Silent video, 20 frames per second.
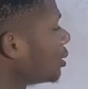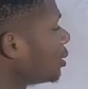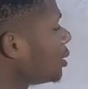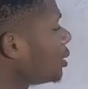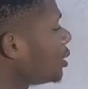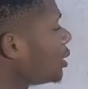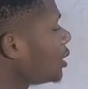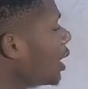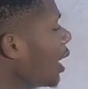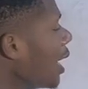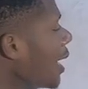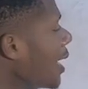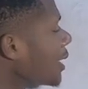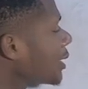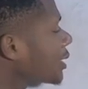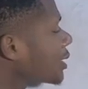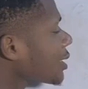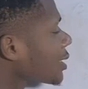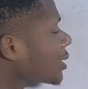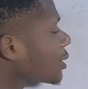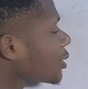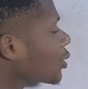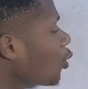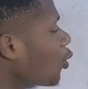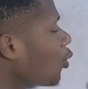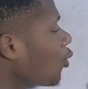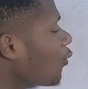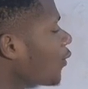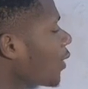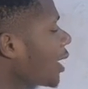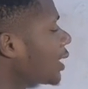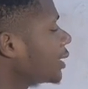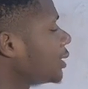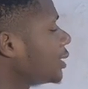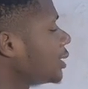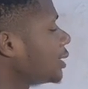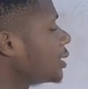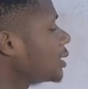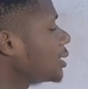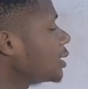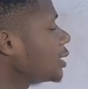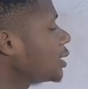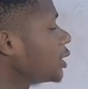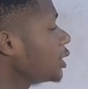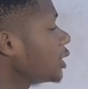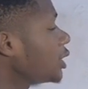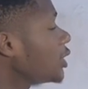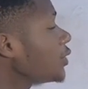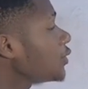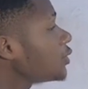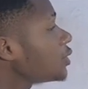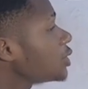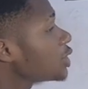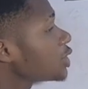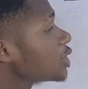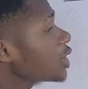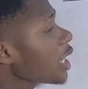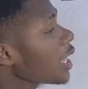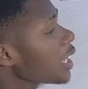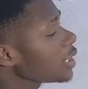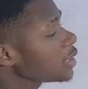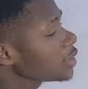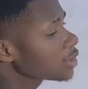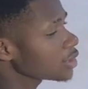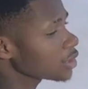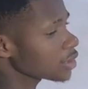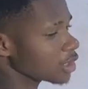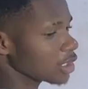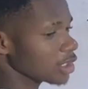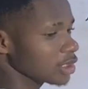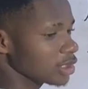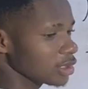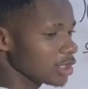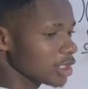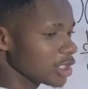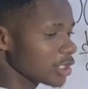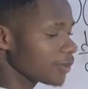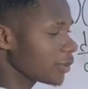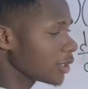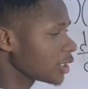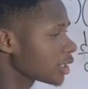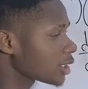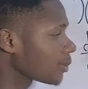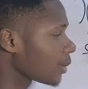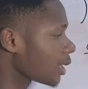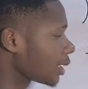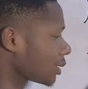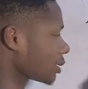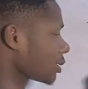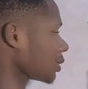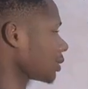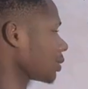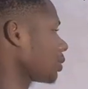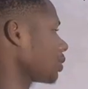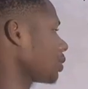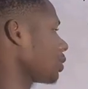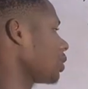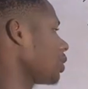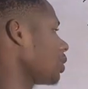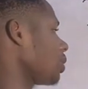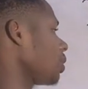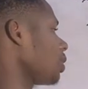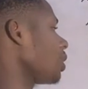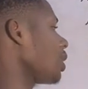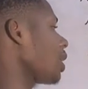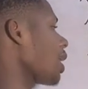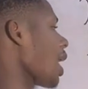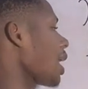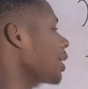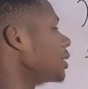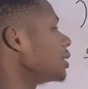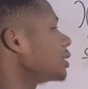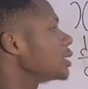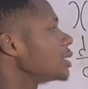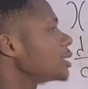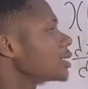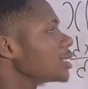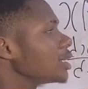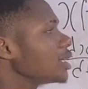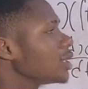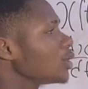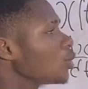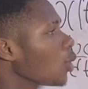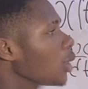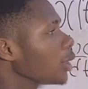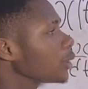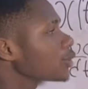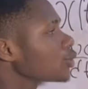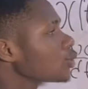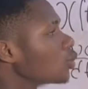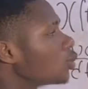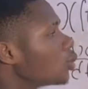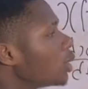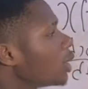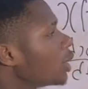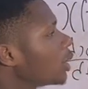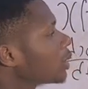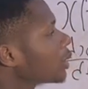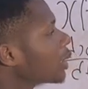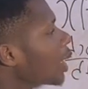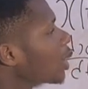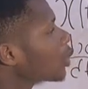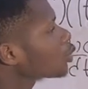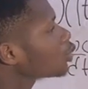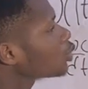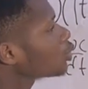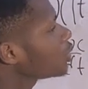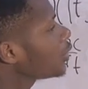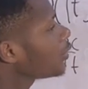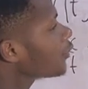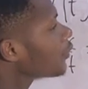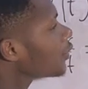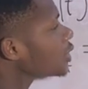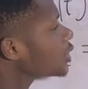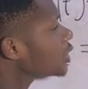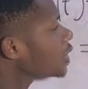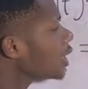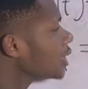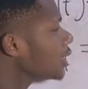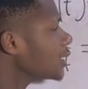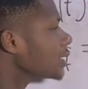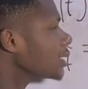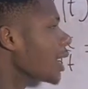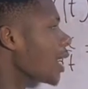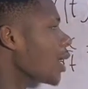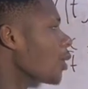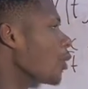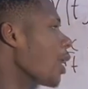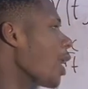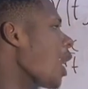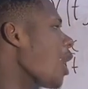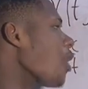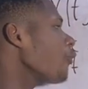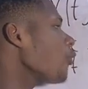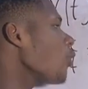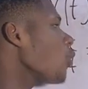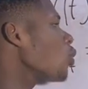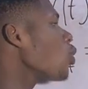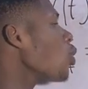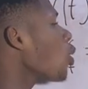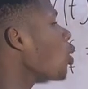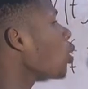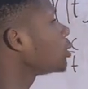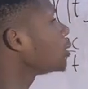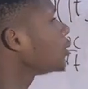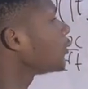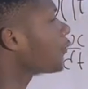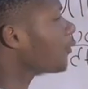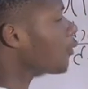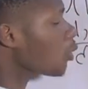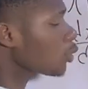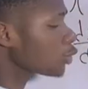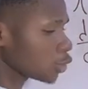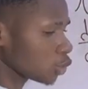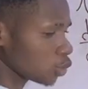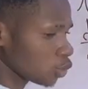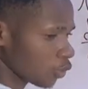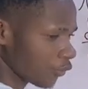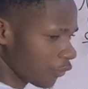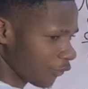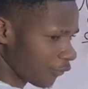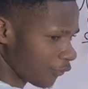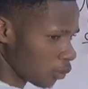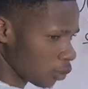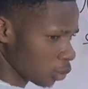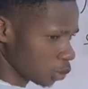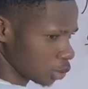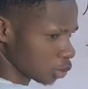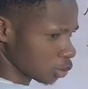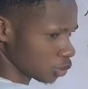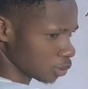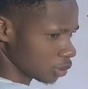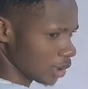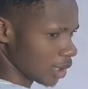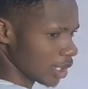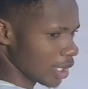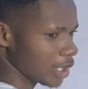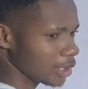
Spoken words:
dx over dt gives the change in displacement, and it is equal to, now to differentiate this guy, we have what we call the function of a function.